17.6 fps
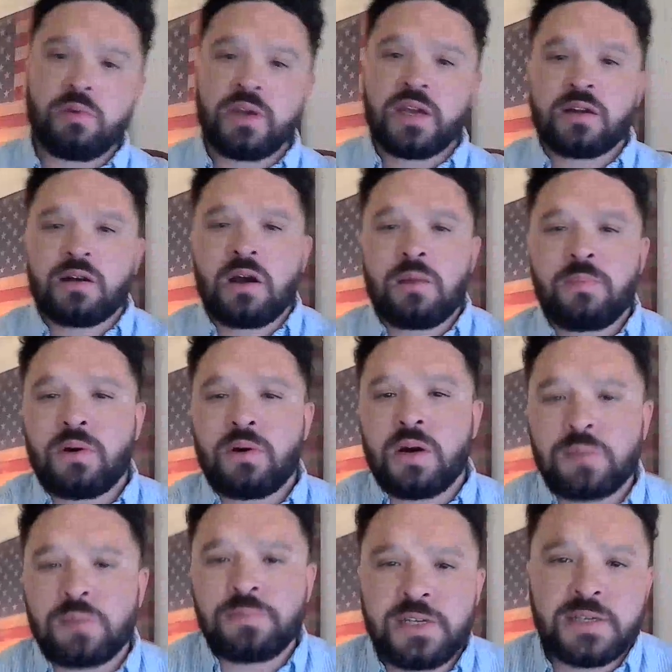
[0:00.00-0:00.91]
we had a
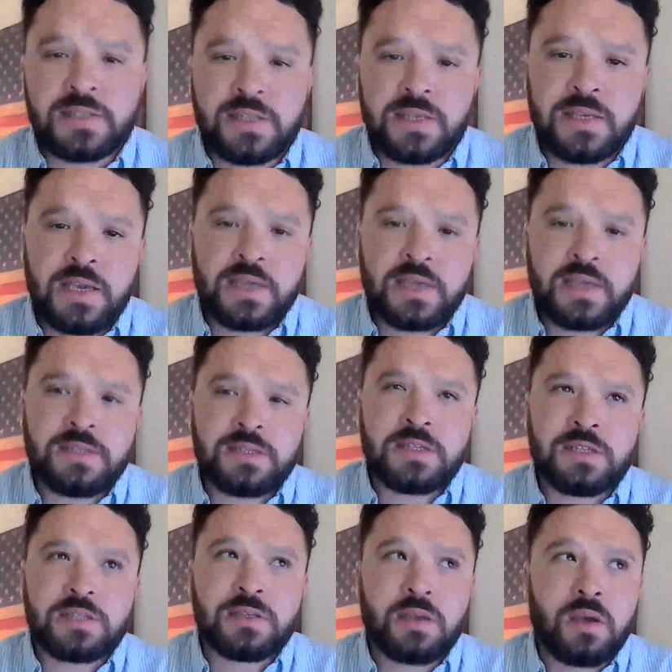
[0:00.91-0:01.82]
couple upticks in
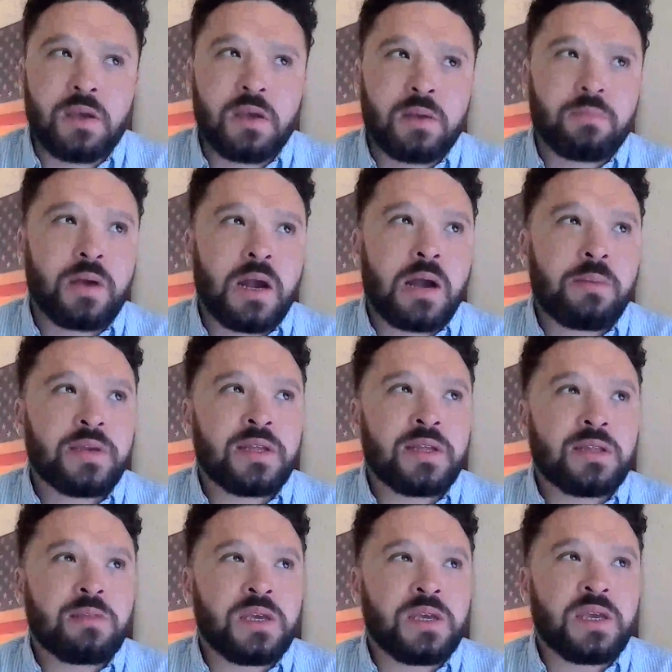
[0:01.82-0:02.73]
cases
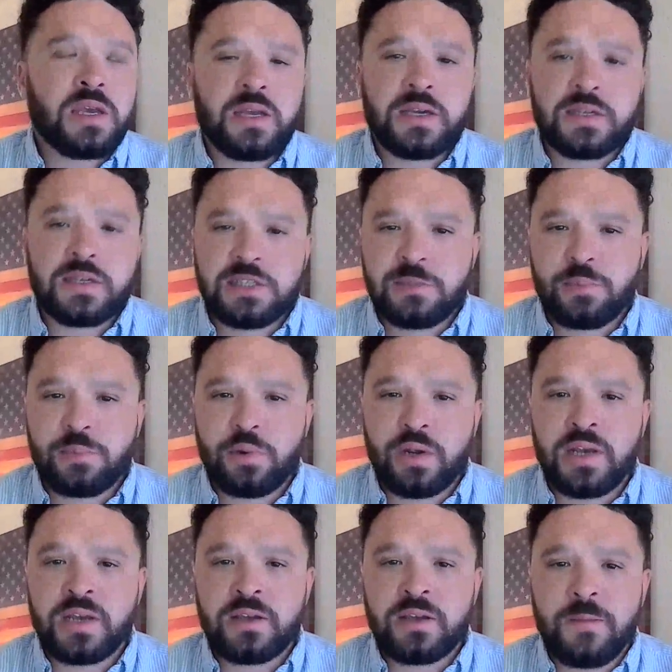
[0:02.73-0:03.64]
probably in the beginning of
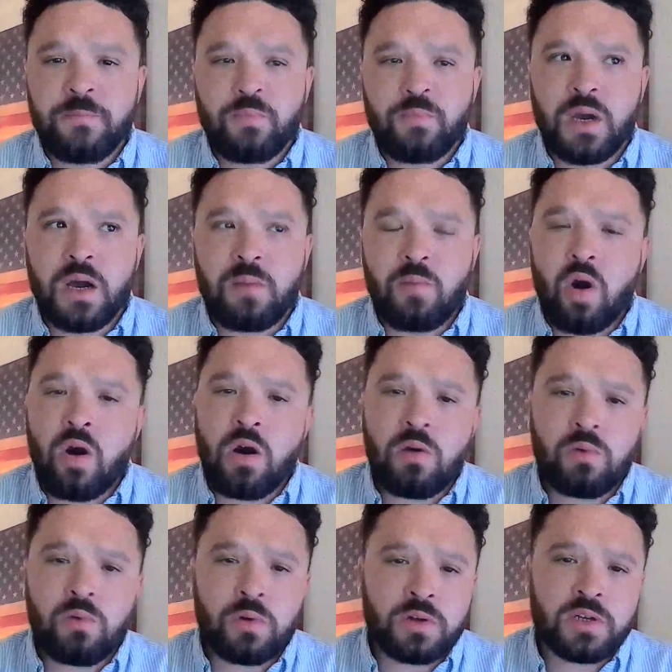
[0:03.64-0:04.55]
spring.
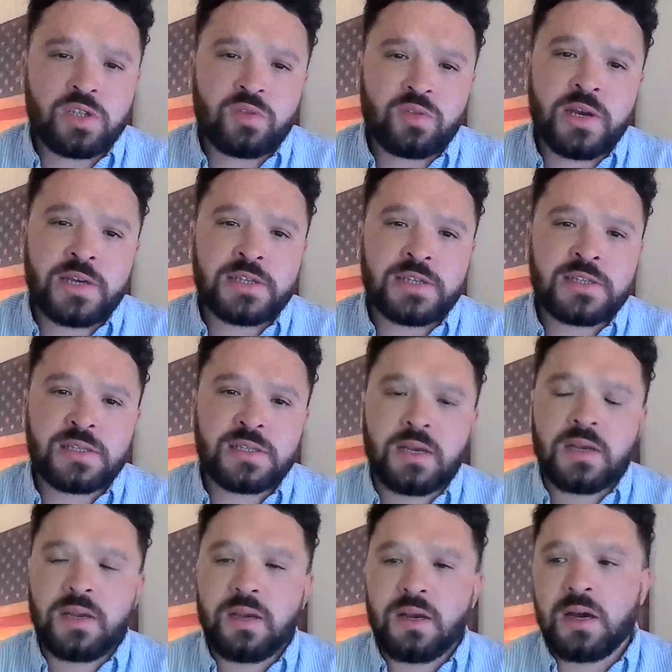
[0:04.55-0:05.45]
All were addressed.